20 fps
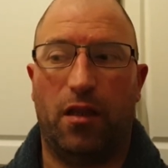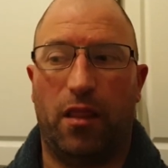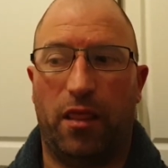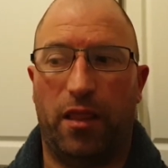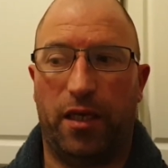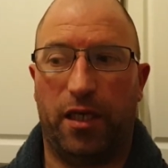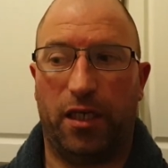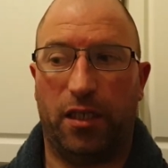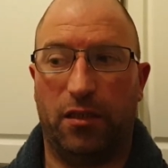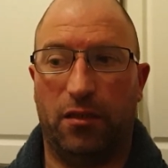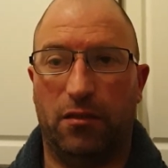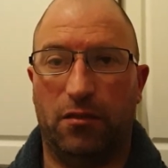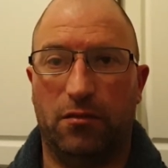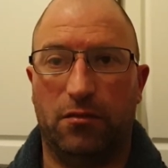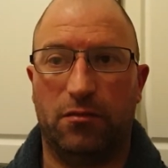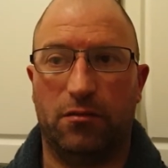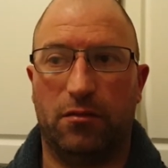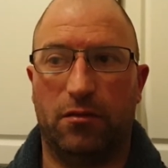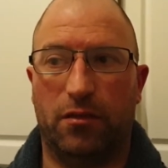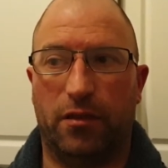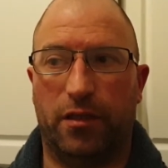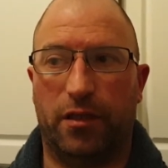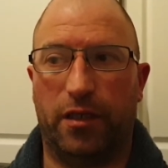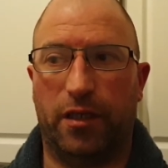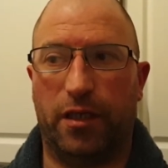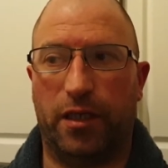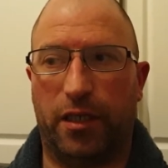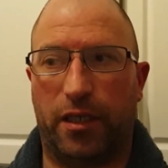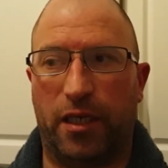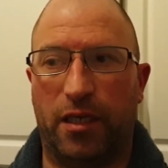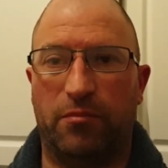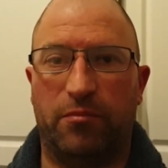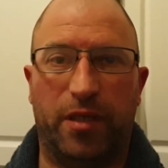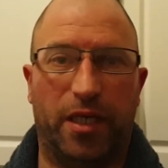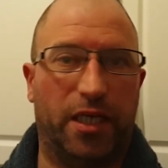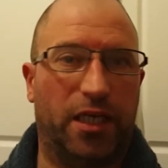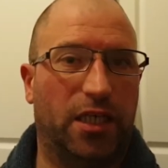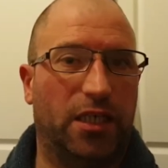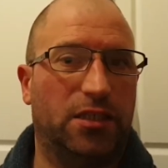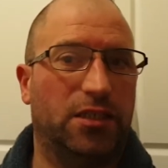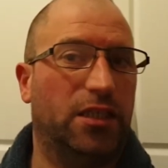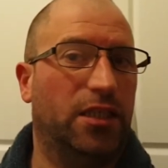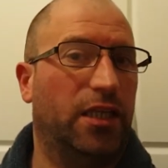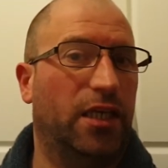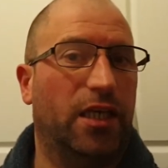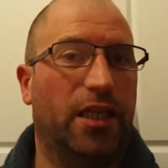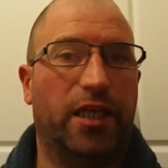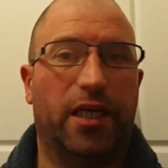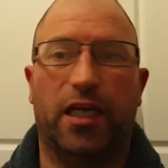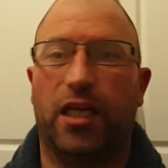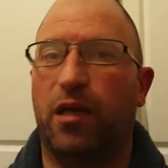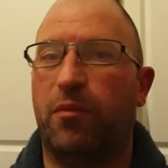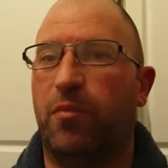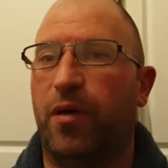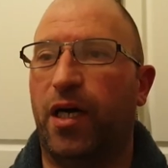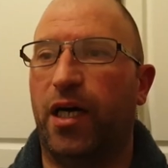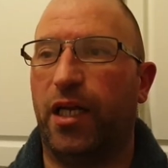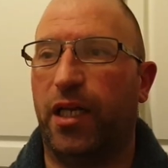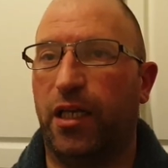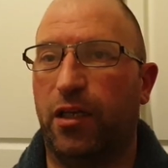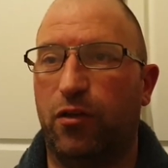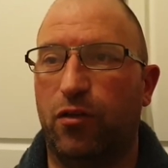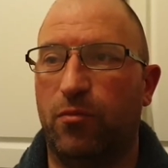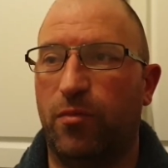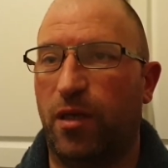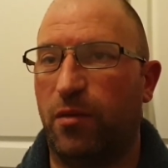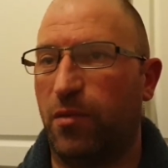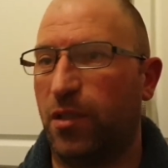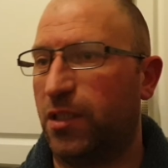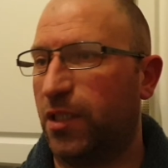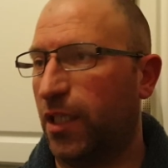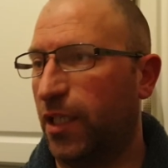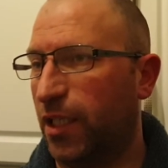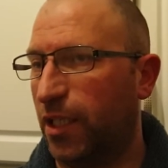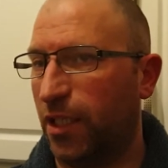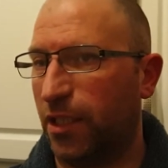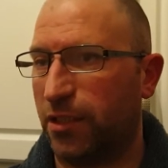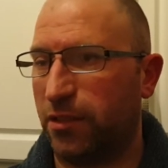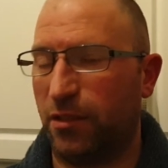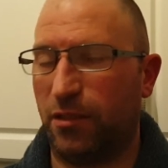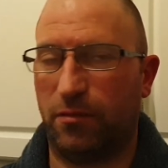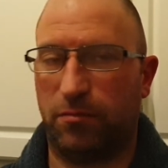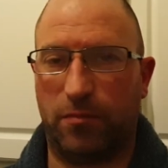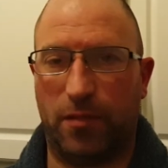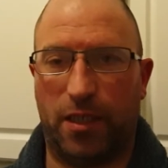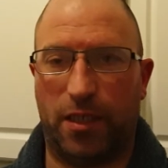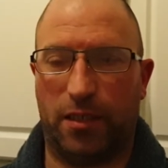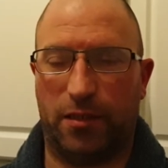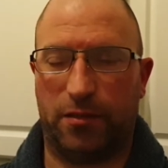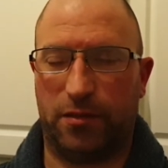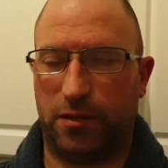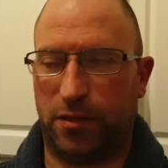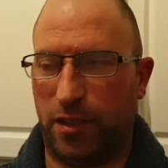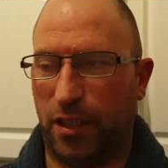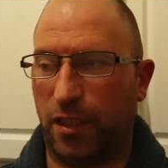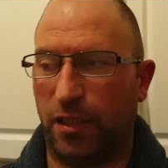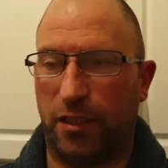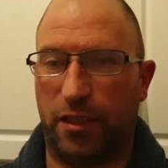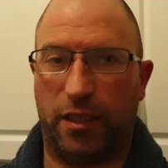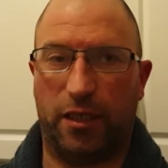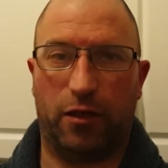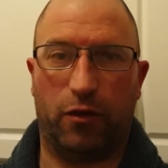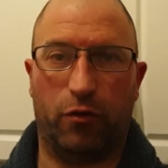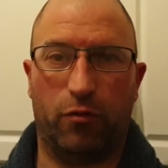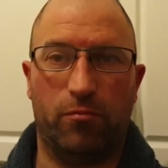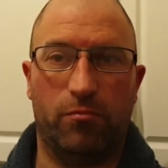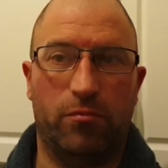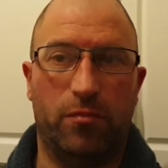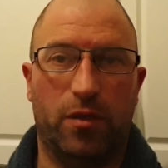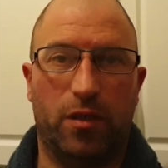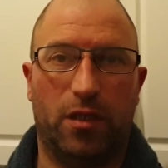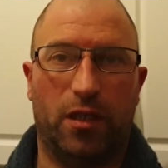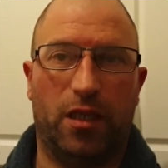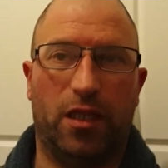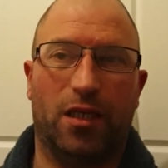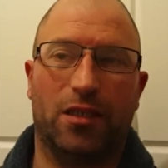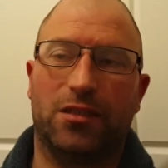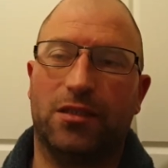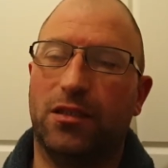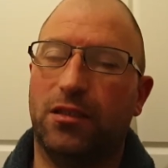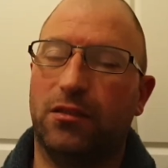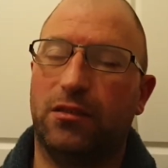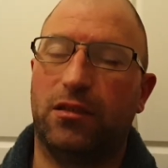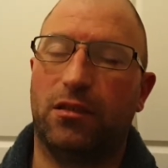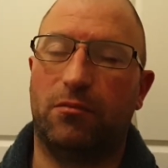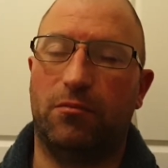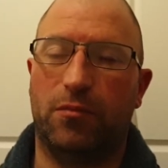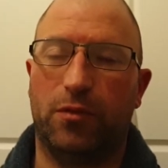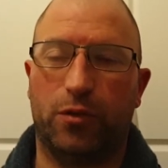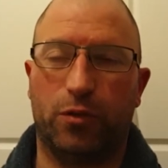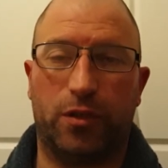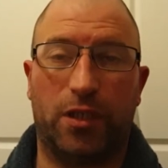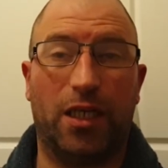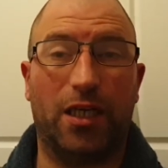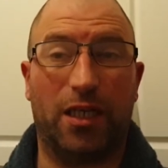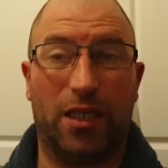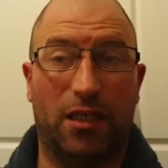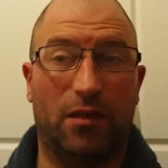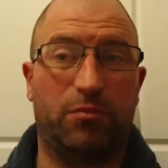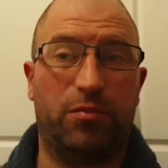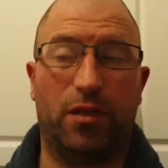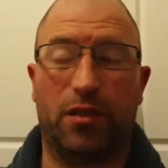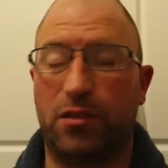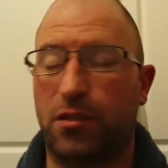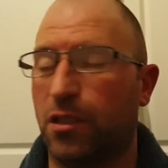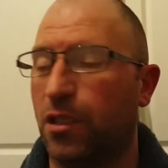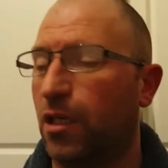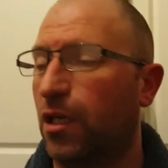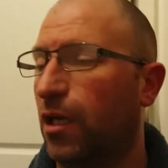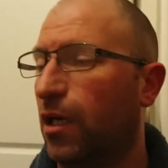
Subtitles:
then it can be a case of they're there to party, and you might be sitting in a secondary room listening to them. So take earplugs.